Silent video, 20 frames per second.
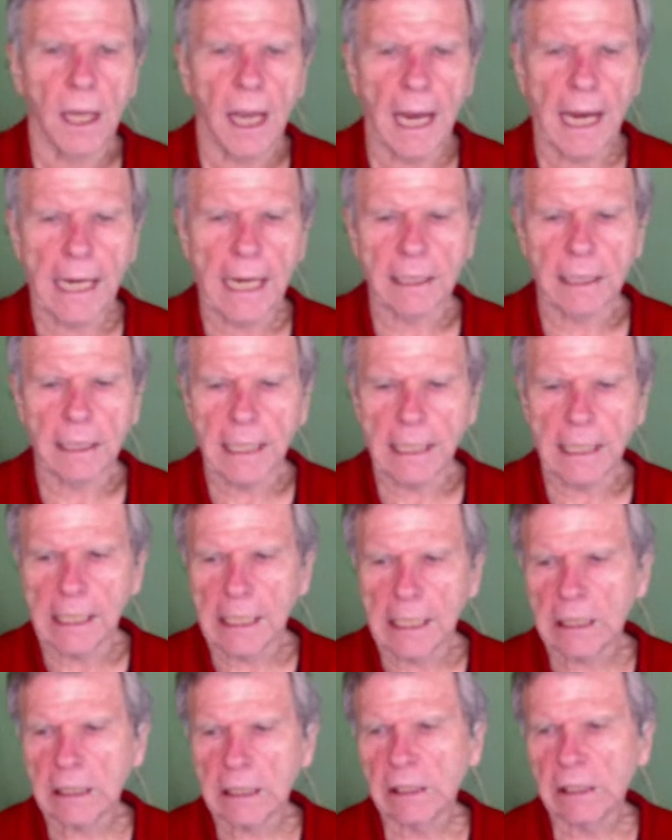"Hey
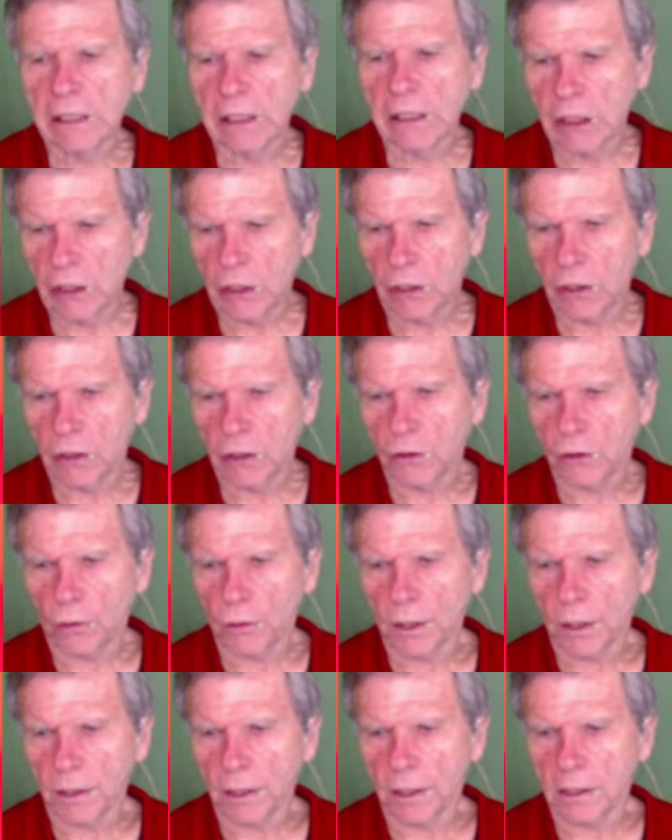lady, turn
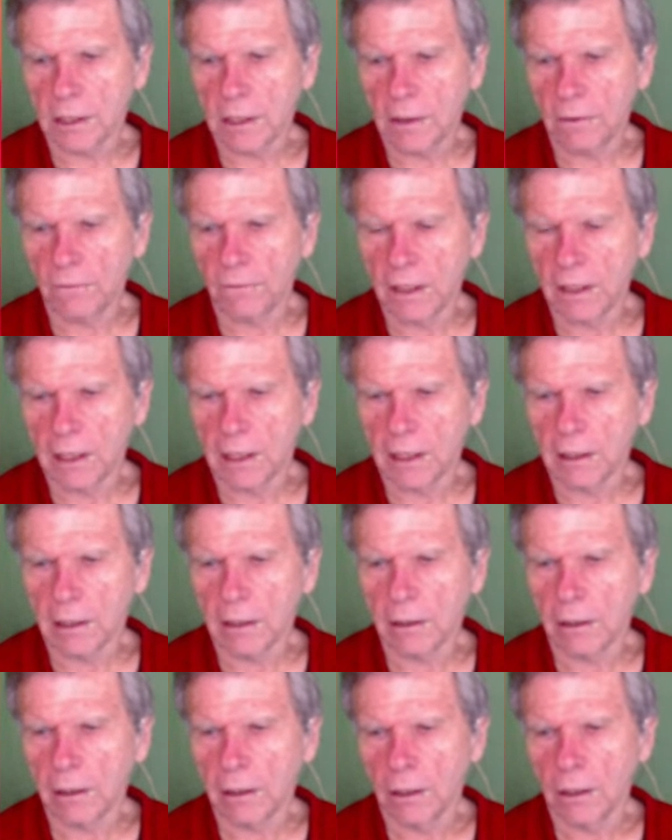on the TV,"
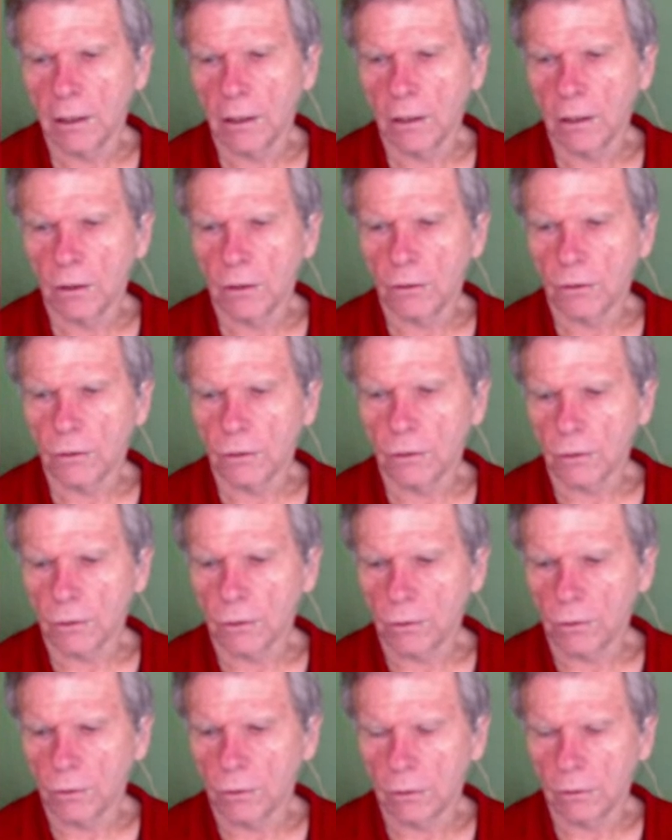
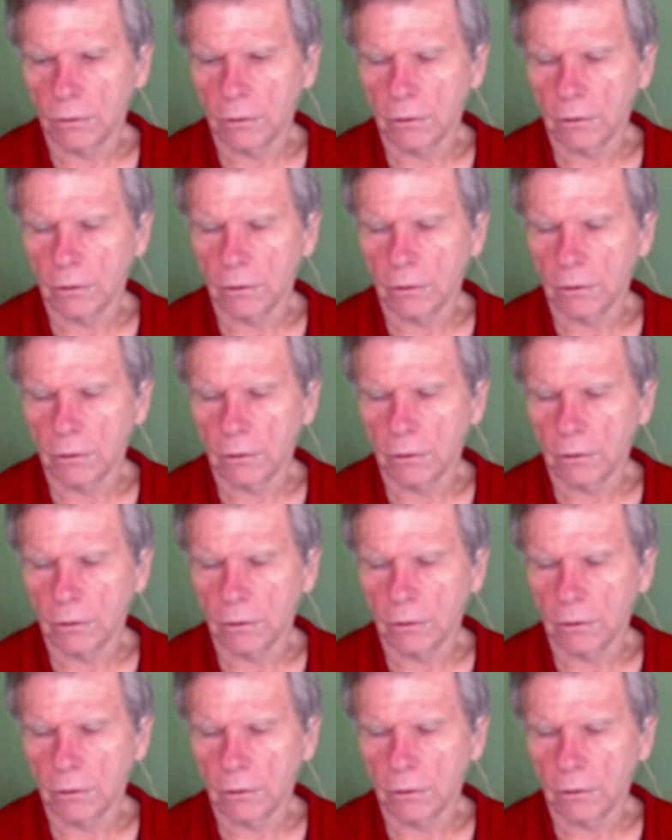to